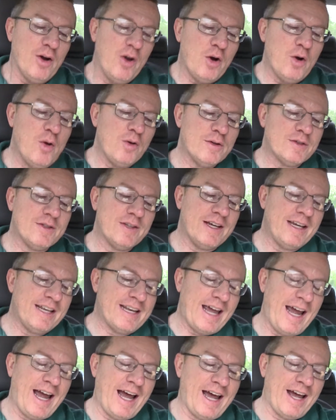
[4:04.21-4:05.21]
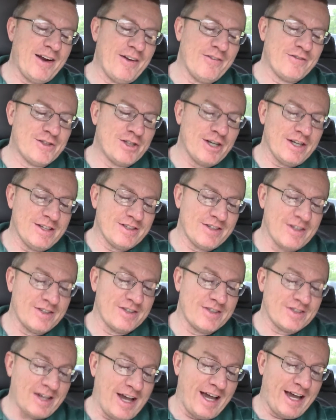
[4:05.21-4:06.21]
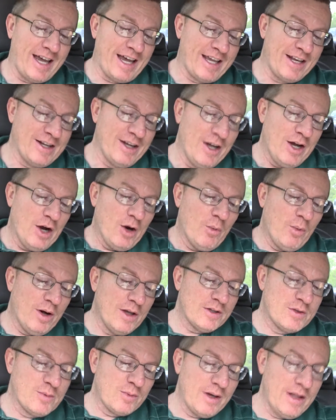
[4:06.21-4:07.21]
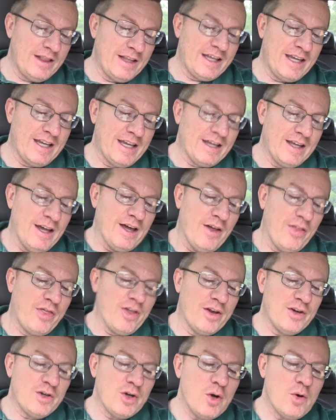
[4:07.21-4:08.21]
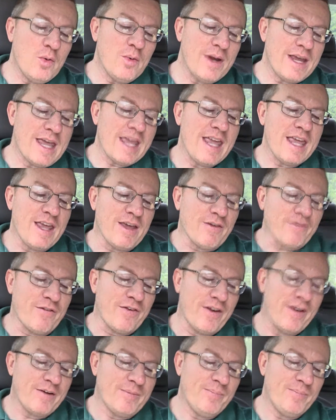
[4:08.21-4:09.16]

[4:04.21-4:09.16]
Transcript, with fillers: oozing out of Jesus' side, was really the new Eve.